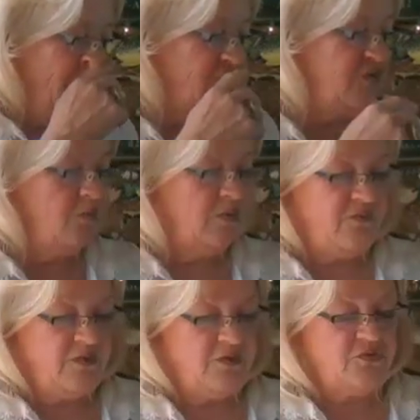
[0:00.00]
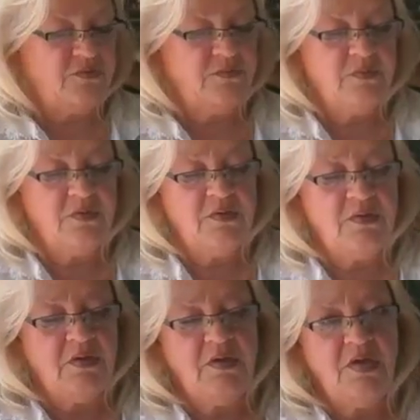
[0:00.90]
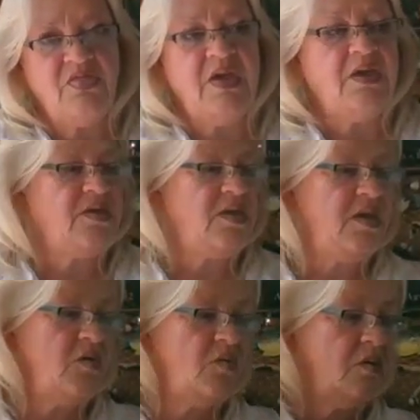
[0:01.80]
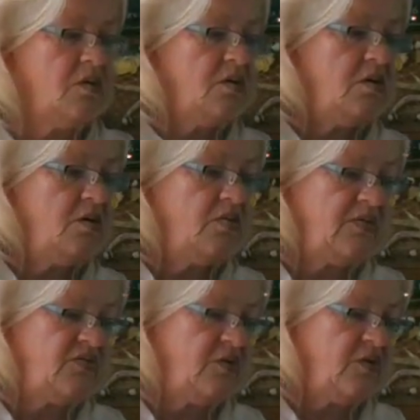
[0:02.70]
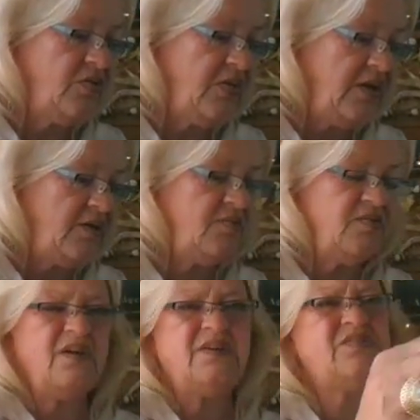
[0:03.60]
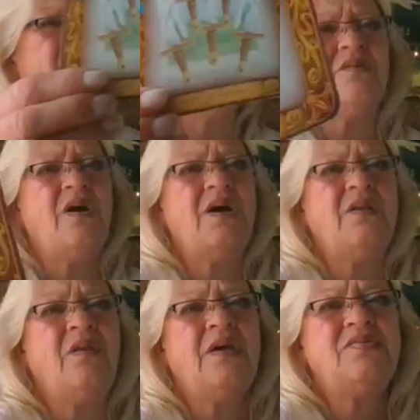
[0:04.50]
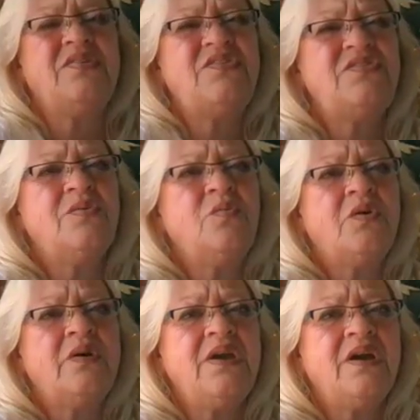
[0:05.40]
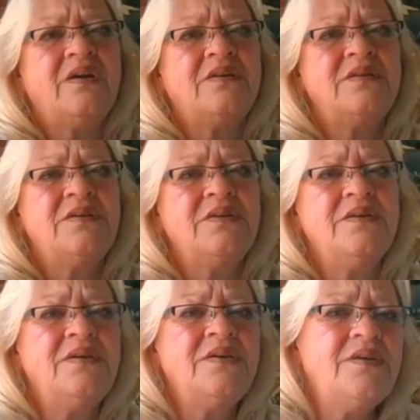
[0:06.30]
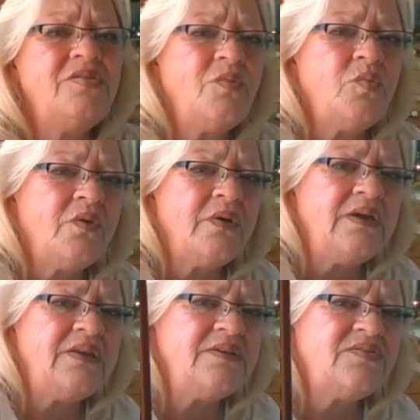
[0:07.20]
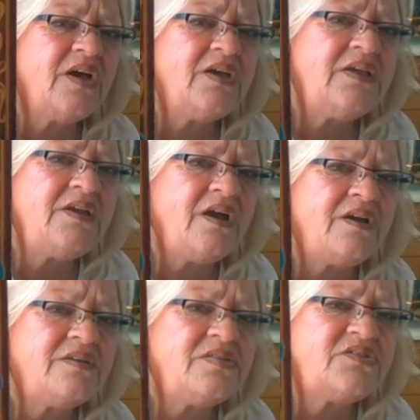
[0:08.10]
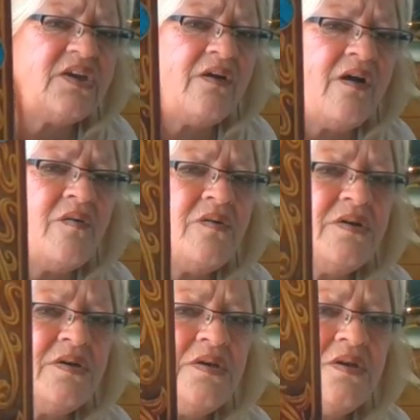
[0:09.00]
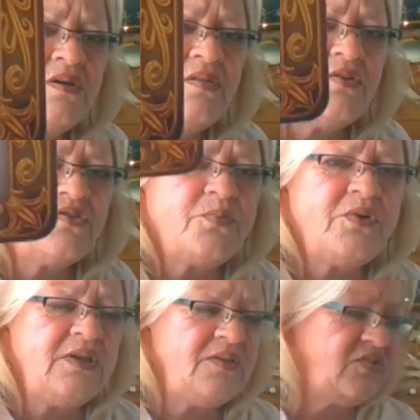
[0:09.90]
There's no reverse. Thank you. That's a good thing because I don't I don't like this is the worry card. The worry and anxiety card of the tarot looks pretty